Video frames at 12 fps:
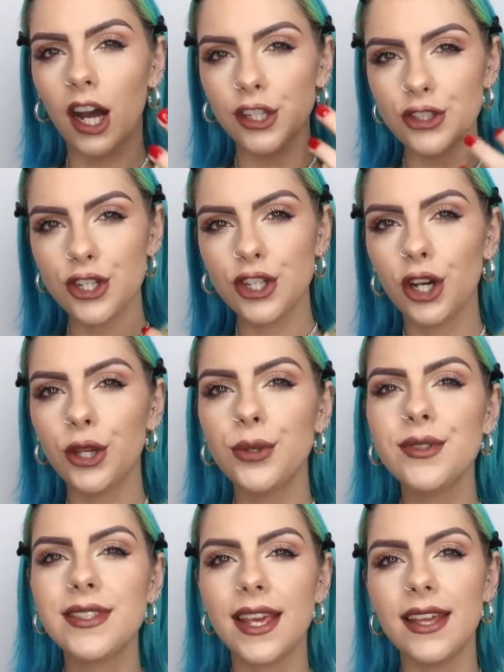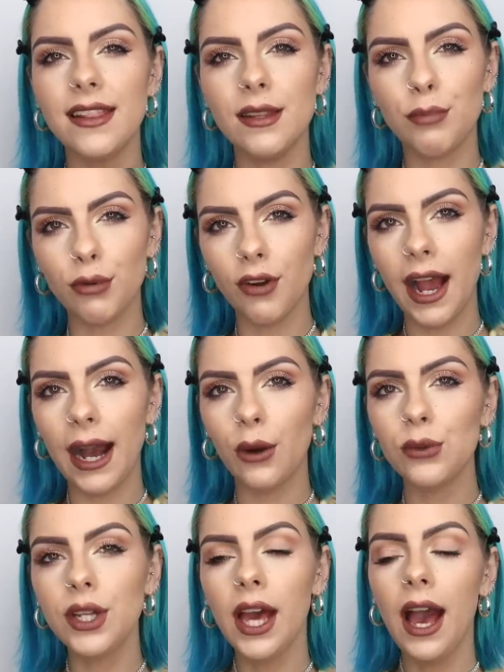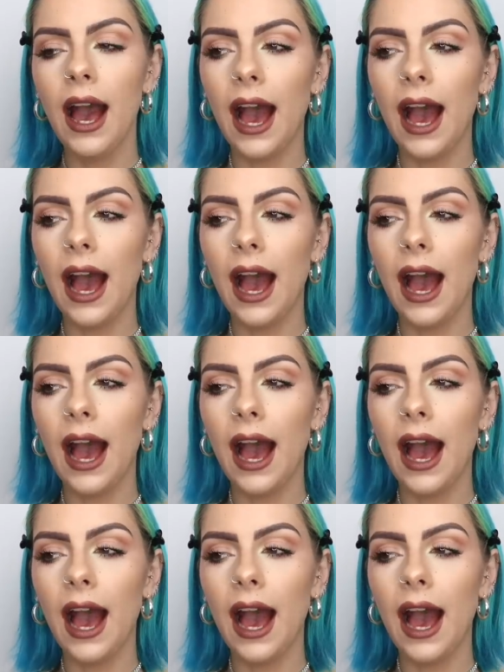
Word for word: undertones in the brown